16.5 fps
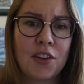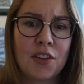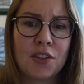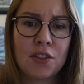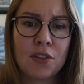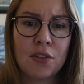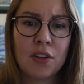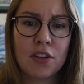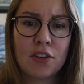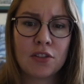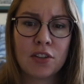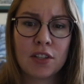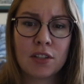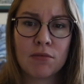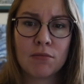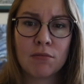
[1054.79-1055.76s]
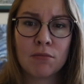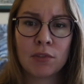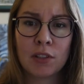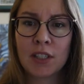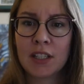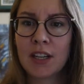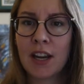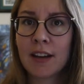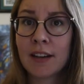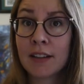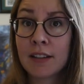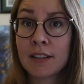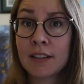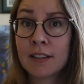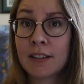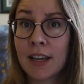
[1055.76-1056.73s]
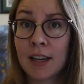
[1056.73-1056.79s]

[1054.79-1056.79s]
Did students just really not